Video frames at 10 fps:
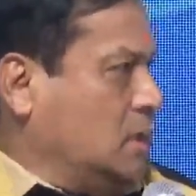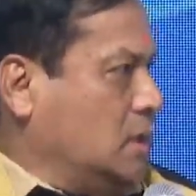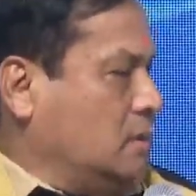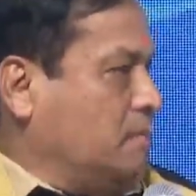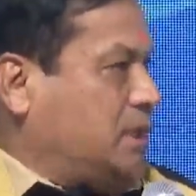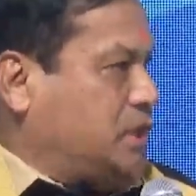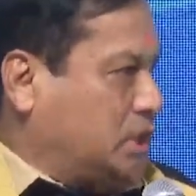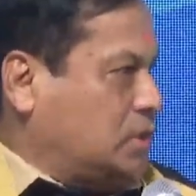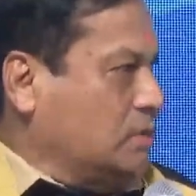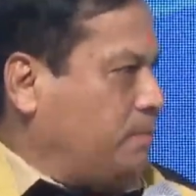metric
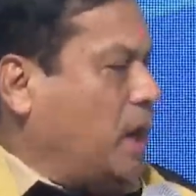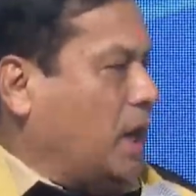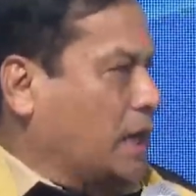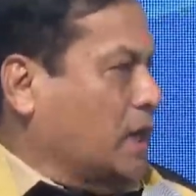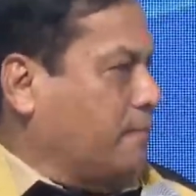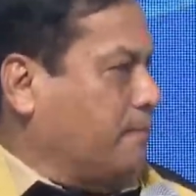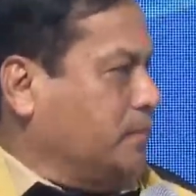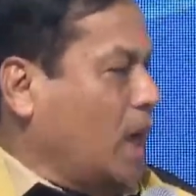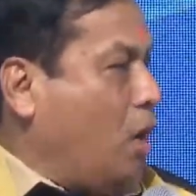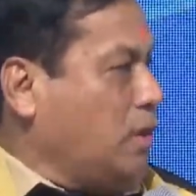ton per annum.
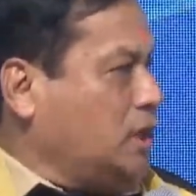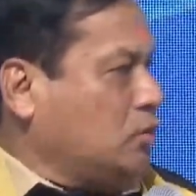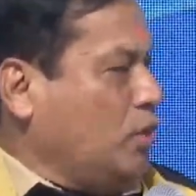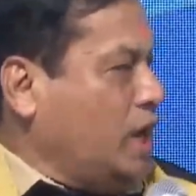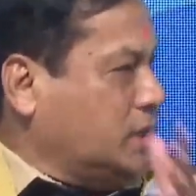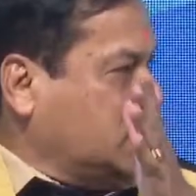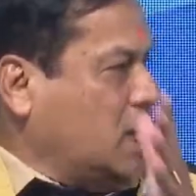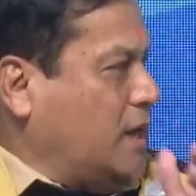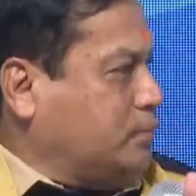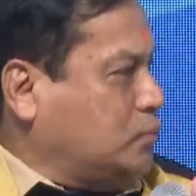Now it went up
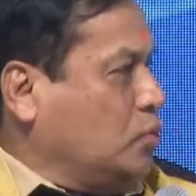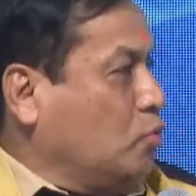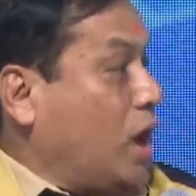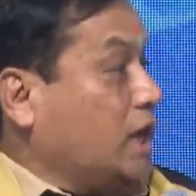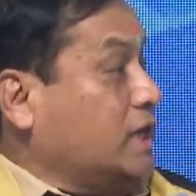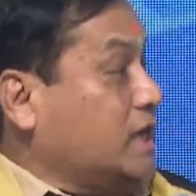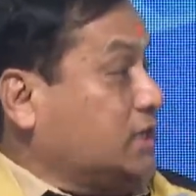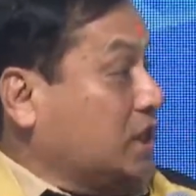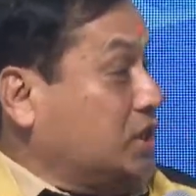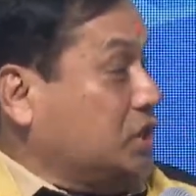to
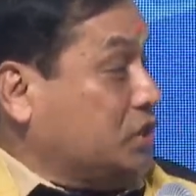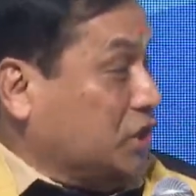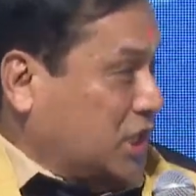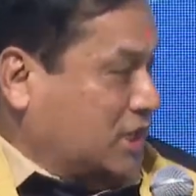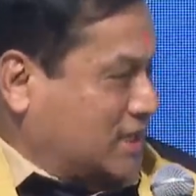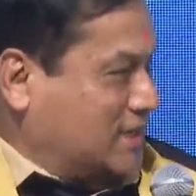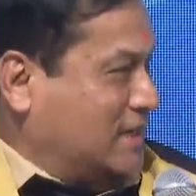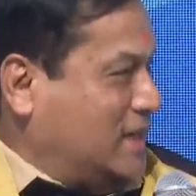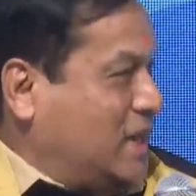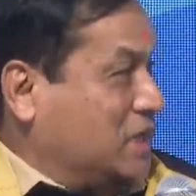133.
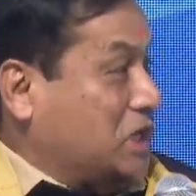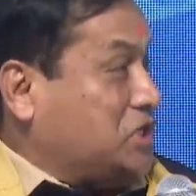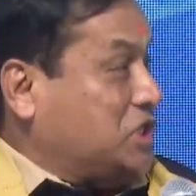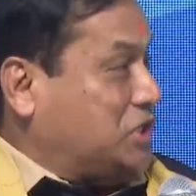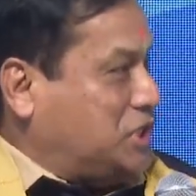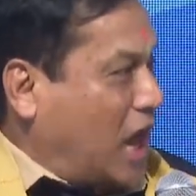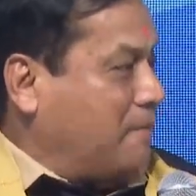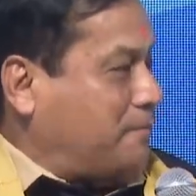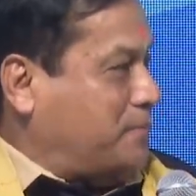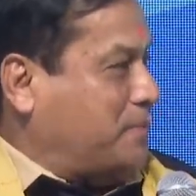That is a jump
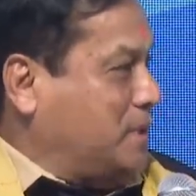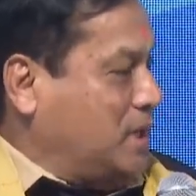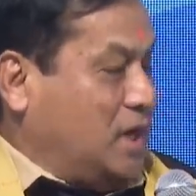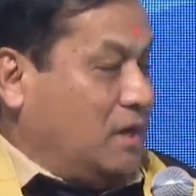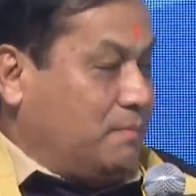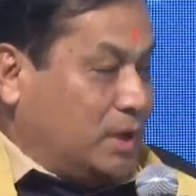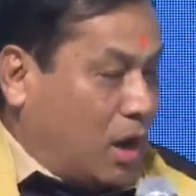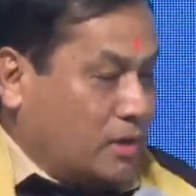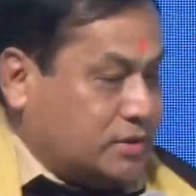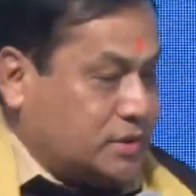
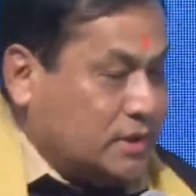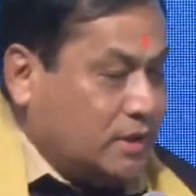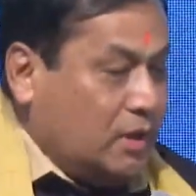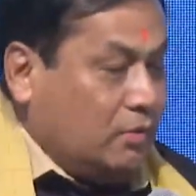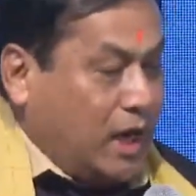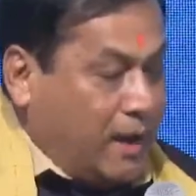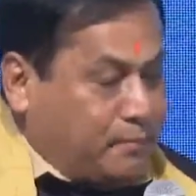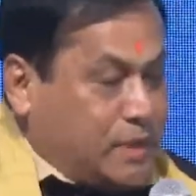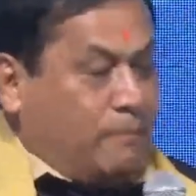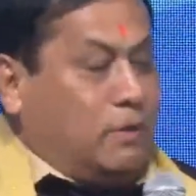because we have
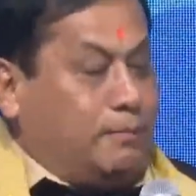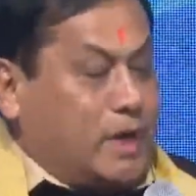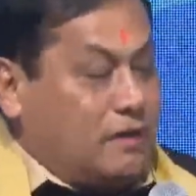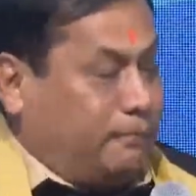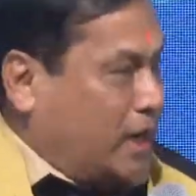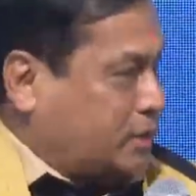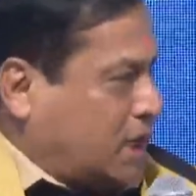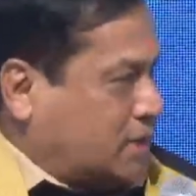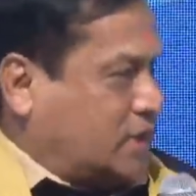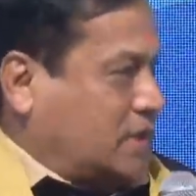developed the
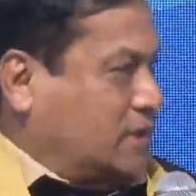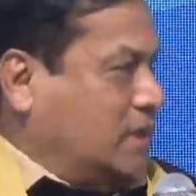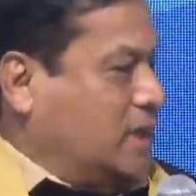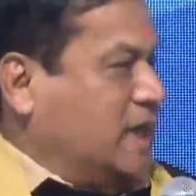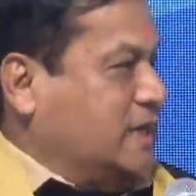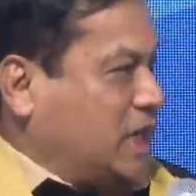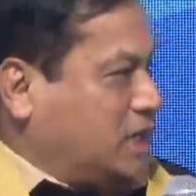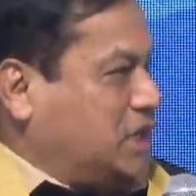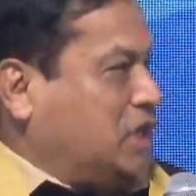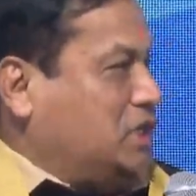infrastructure,
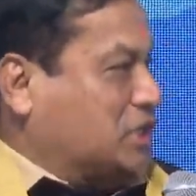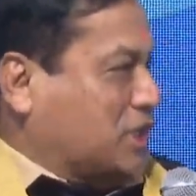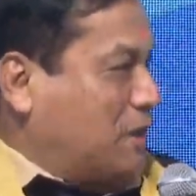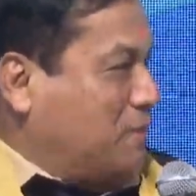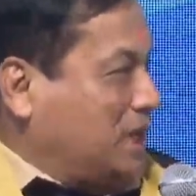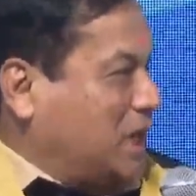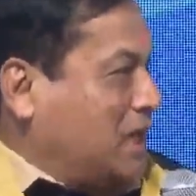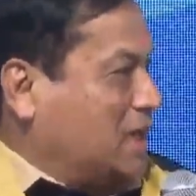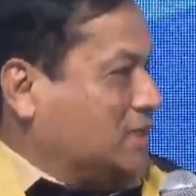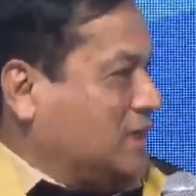jetties,
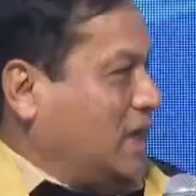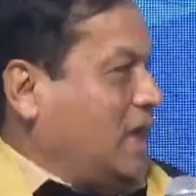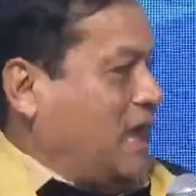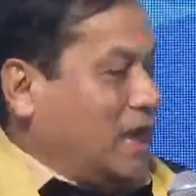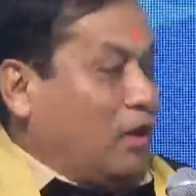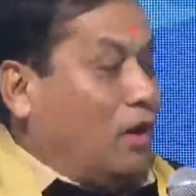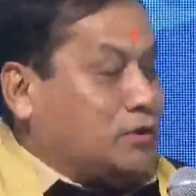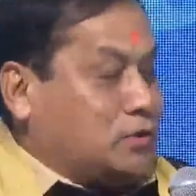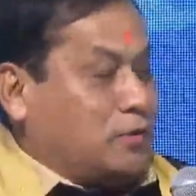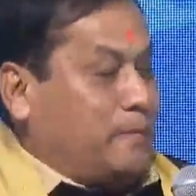terminals, and
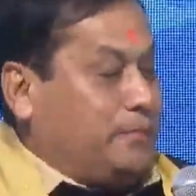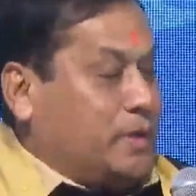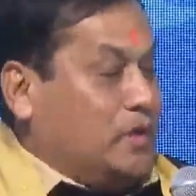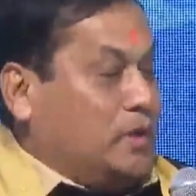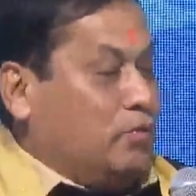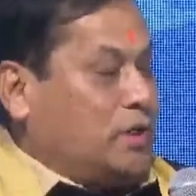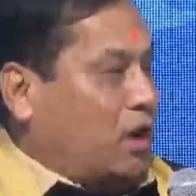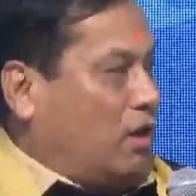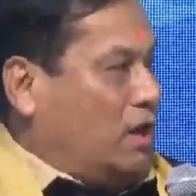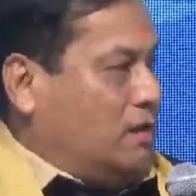also with our